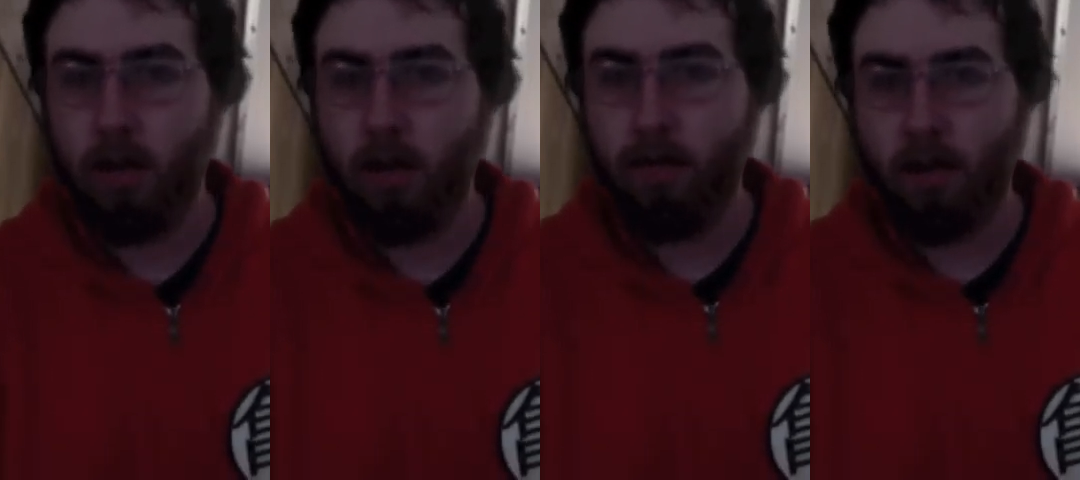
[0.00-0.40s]

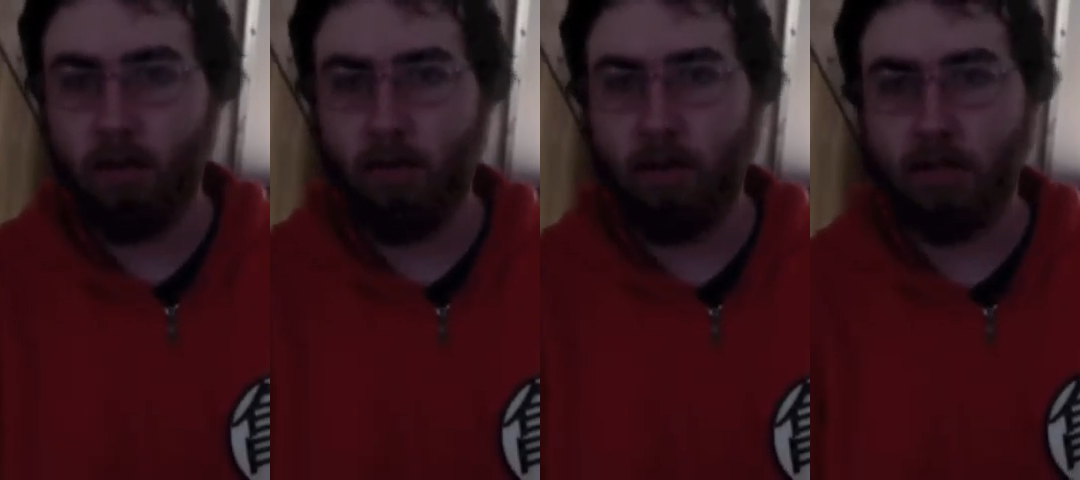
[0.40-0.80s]
Everyone
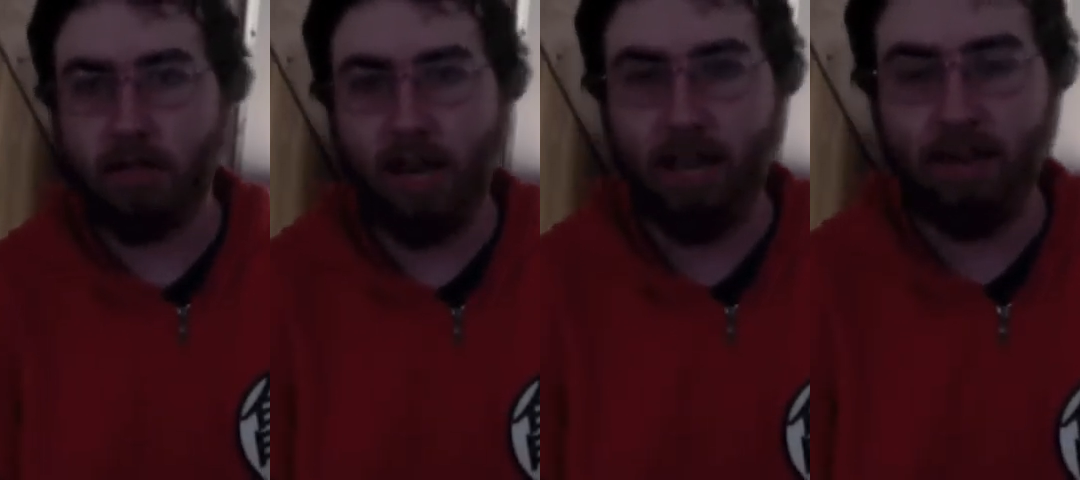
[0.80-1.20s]
says hat
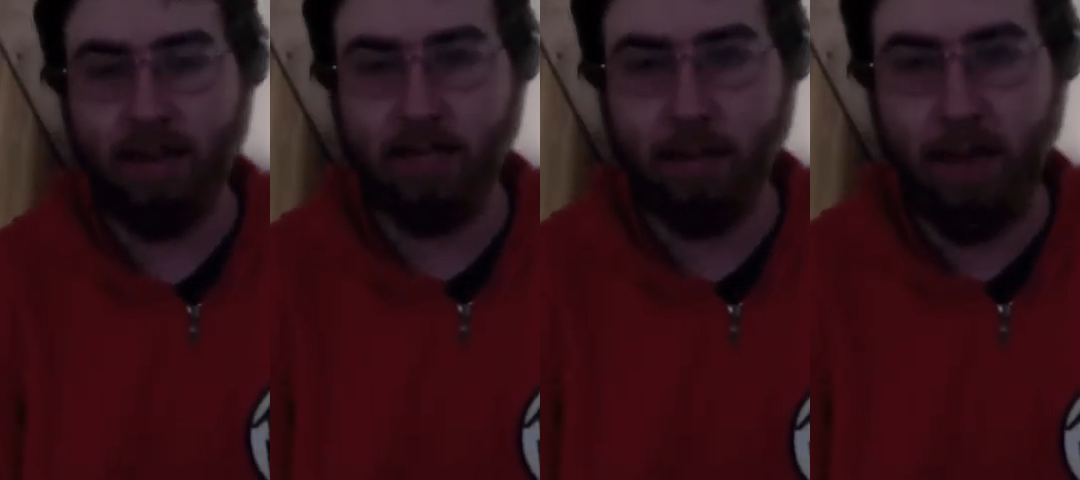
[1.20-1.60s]
even has a
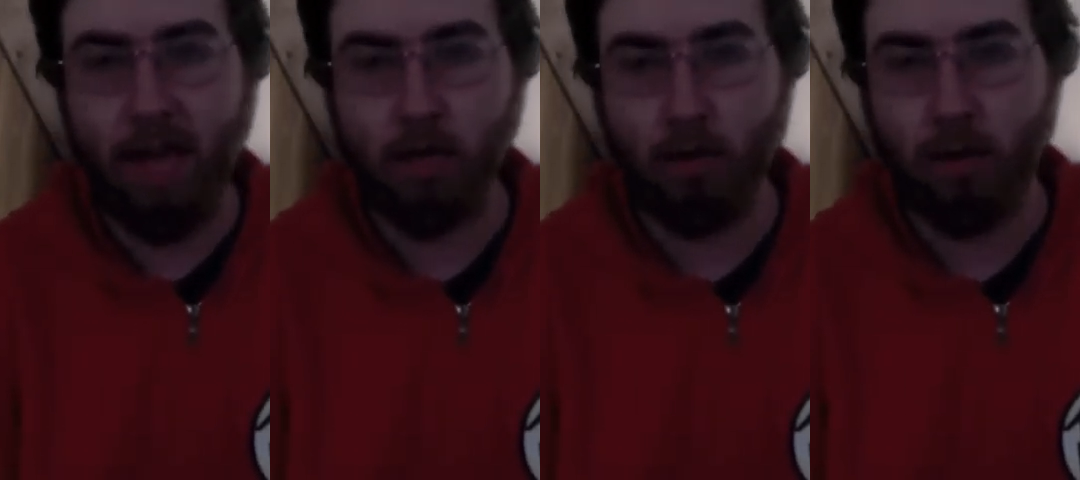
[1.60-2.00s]

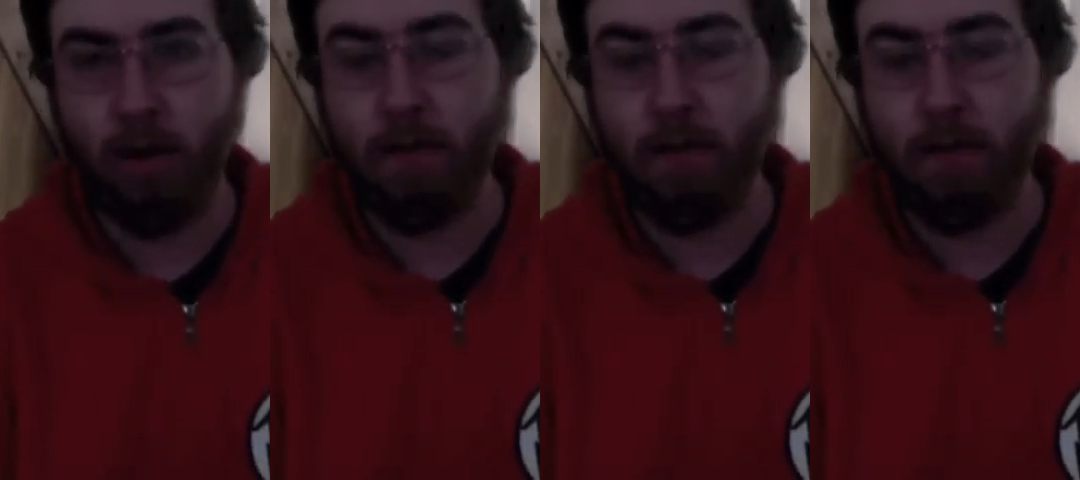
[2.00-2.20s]
backstory.